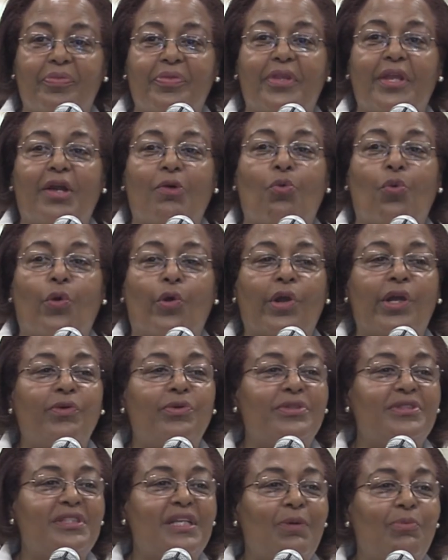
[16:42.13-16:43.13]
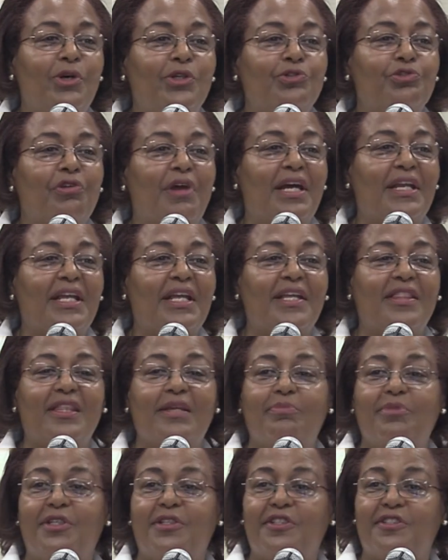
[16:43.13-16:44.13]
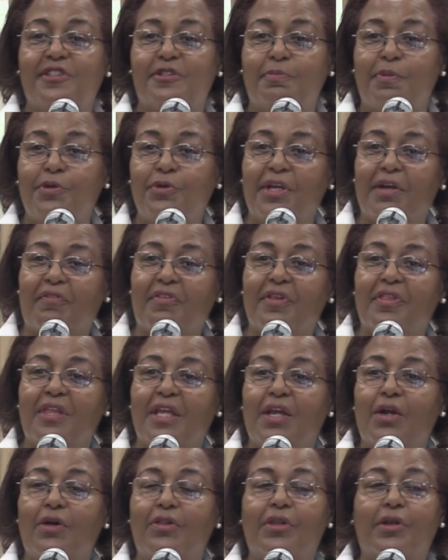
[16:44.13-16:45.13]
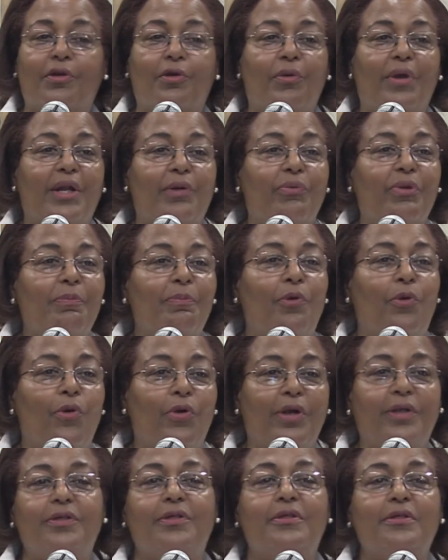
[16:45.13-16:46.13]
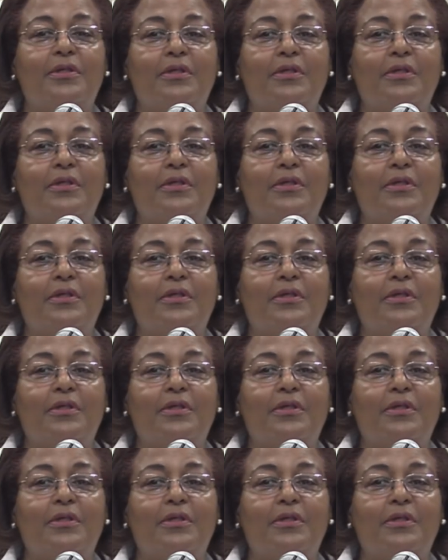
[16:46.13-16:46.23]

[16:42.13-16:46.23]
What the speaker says: They're working with someone trying to get them to dispute everything on their credit report.